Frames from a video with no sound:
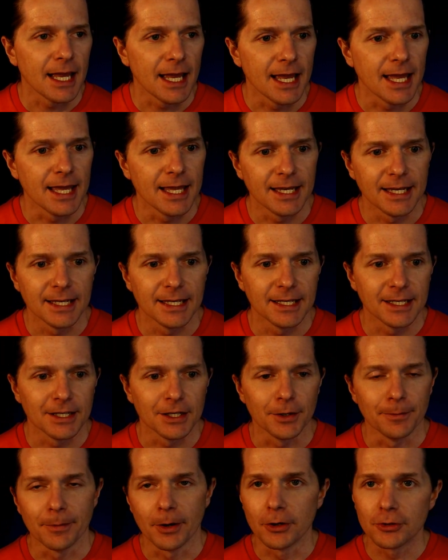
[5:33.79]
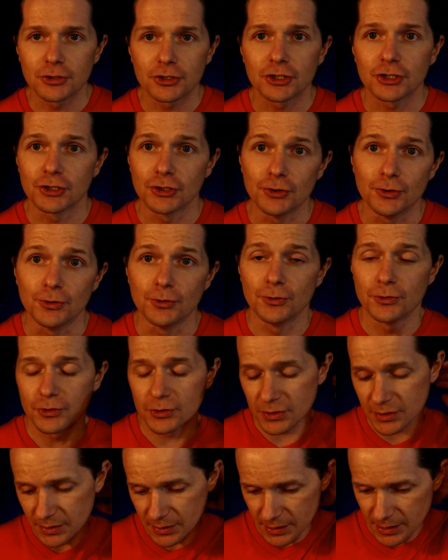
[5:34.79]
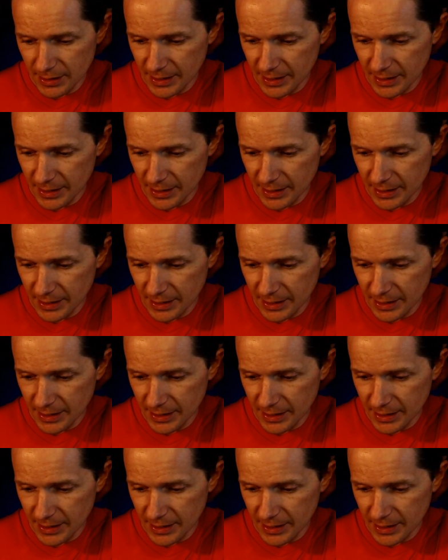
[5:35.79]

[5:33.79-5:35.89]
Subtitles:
in, you know, most shoes,